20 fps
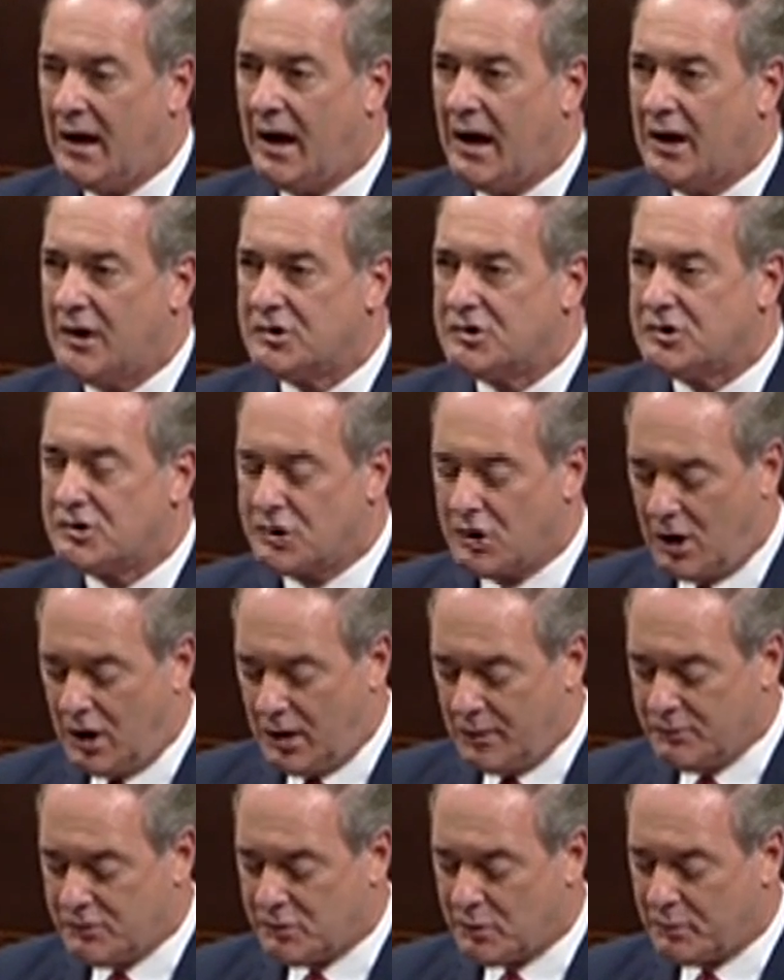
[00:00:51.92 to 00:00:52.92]
As
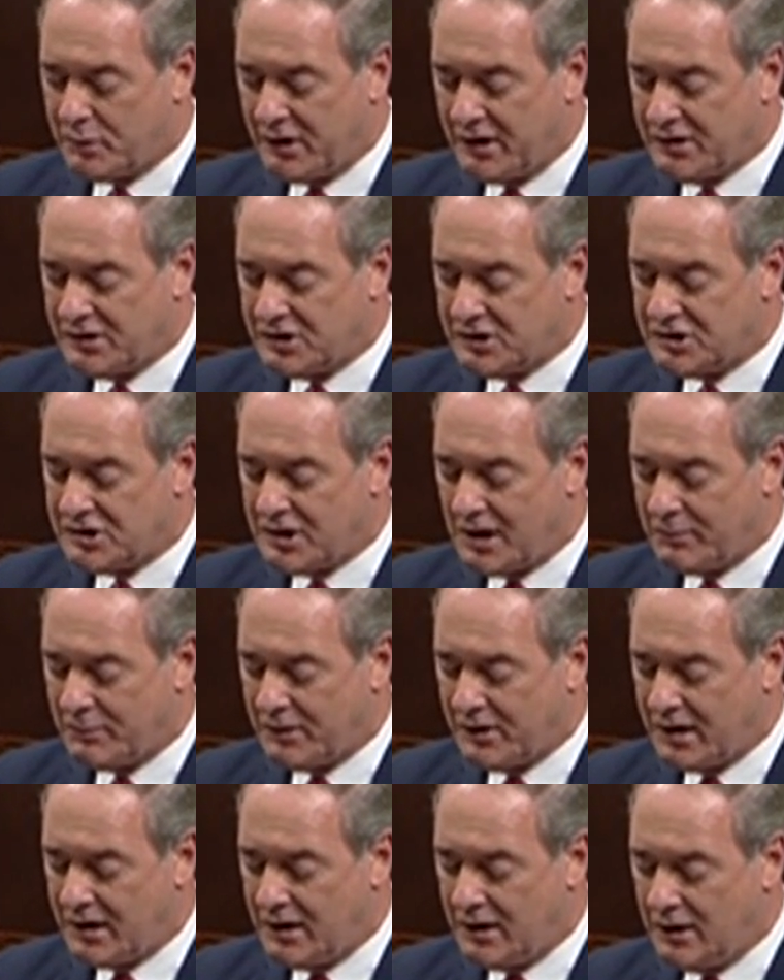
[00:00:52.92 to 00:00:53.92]
jobs were put into
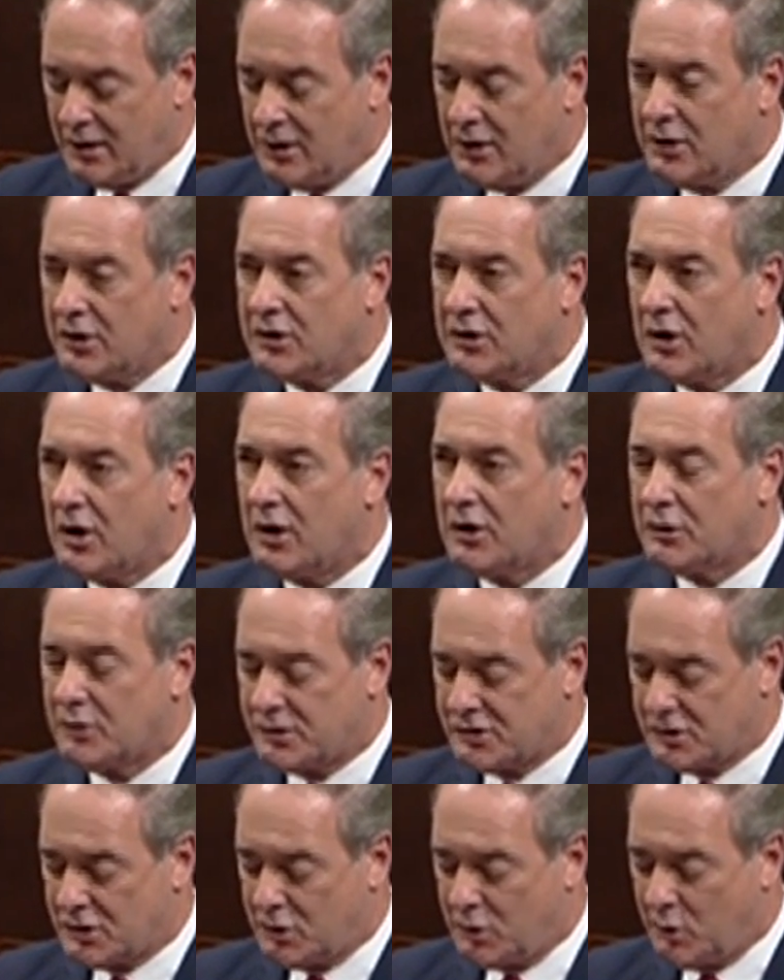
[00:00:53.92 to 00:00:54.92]
jeopardy,
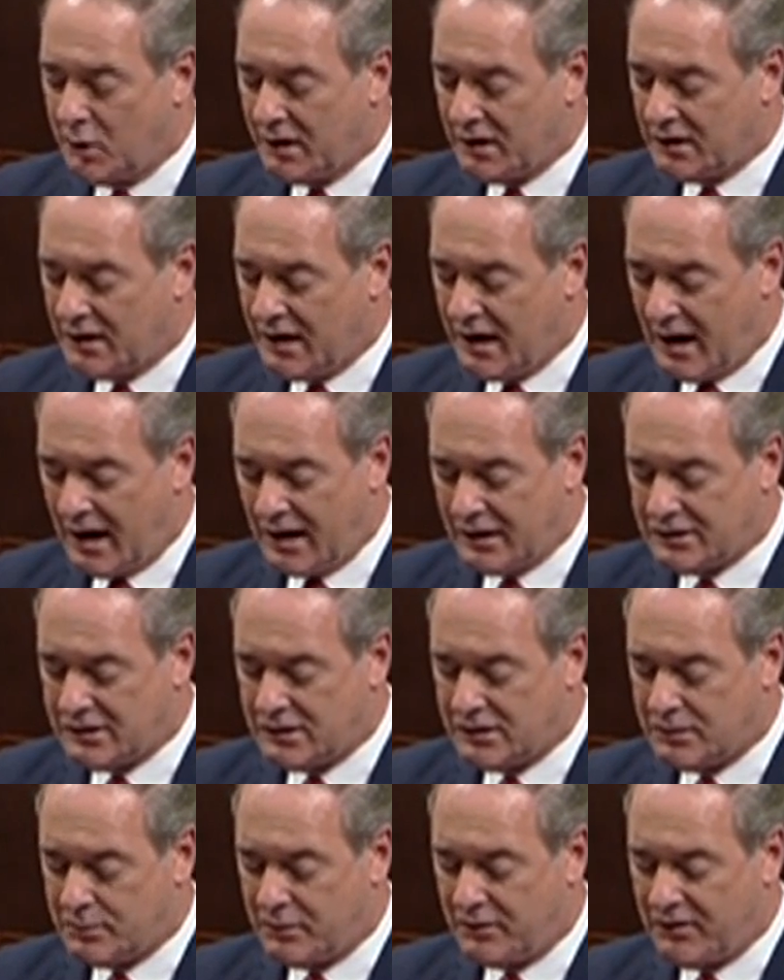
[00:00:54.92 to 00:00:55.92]
Congress quickly
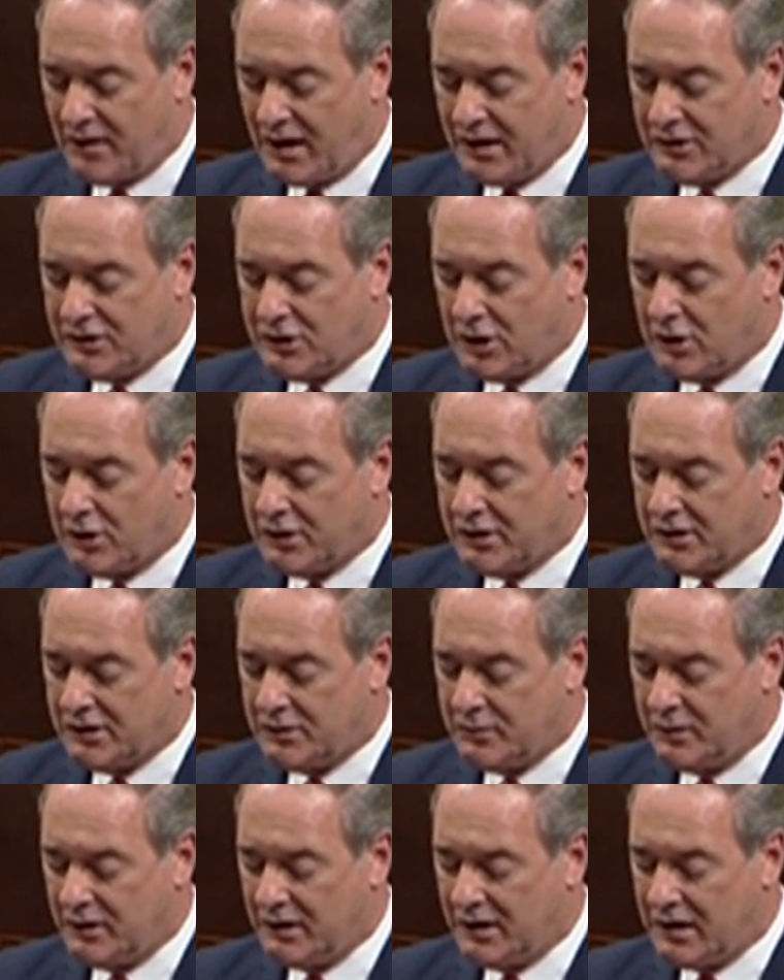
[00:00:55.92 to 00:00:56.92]
acted to provide
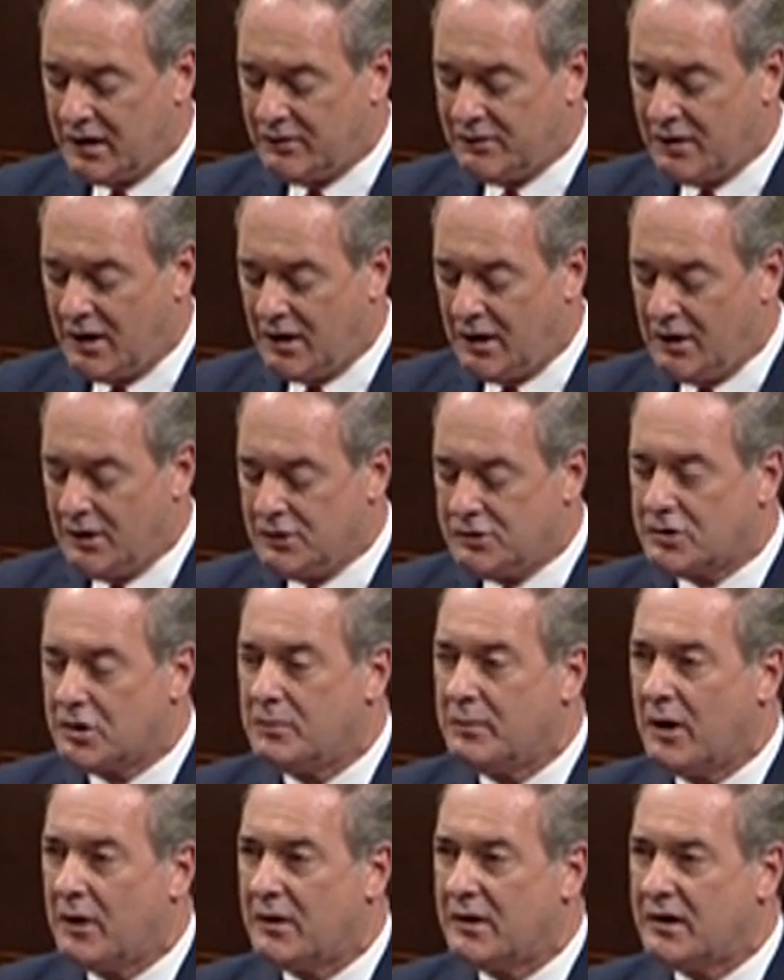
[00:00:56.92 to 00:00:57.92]
targeted relief to
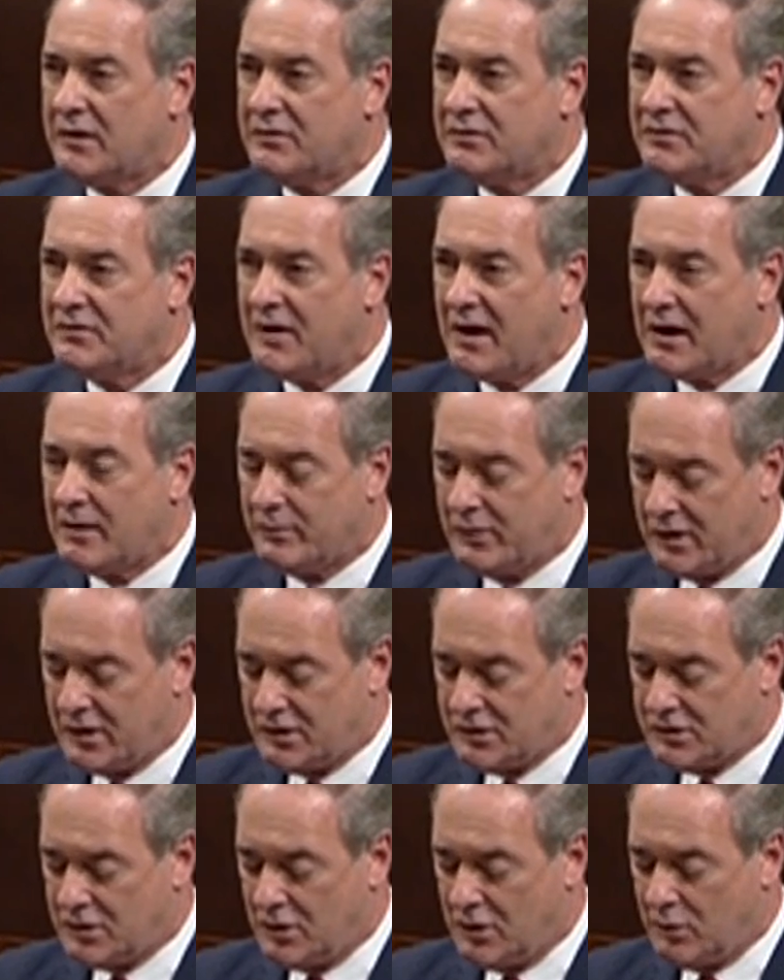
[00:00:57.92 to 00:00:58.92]
American
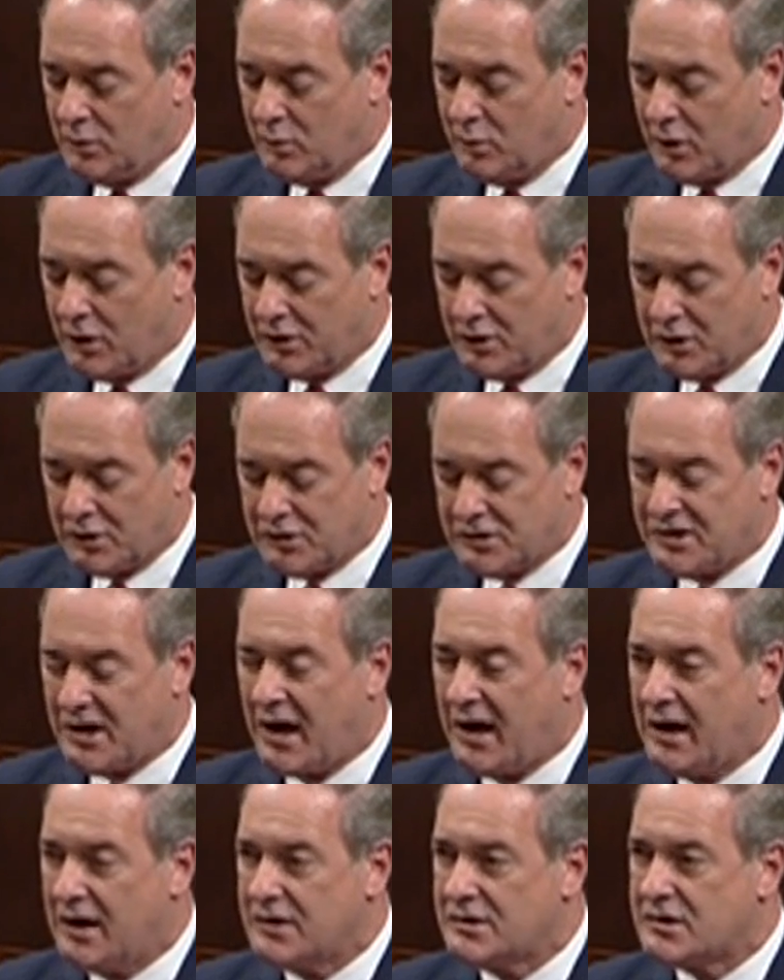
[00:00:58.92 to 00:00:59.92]
families, workers,
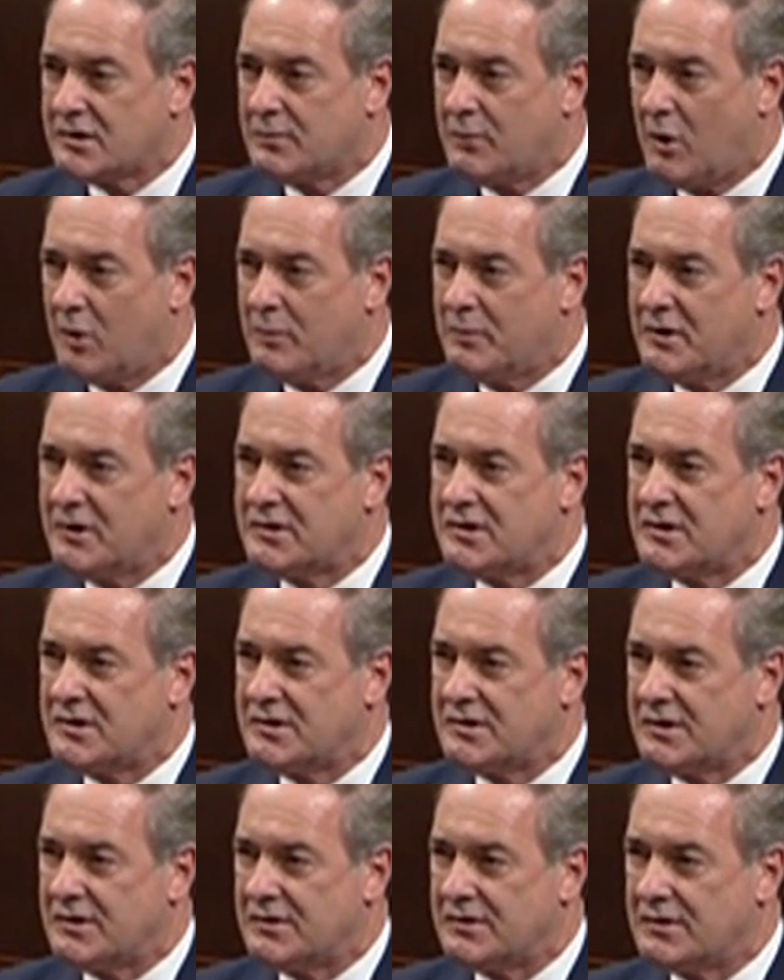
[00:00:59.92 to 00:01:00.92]
and small
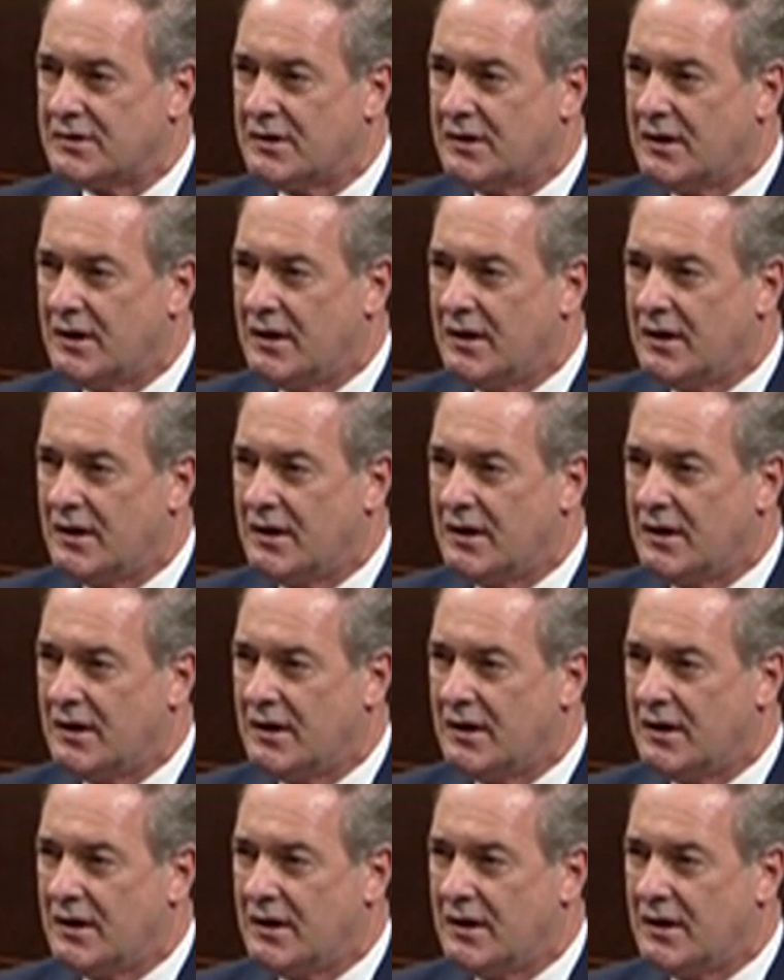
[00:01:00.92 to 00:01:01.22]
businesses.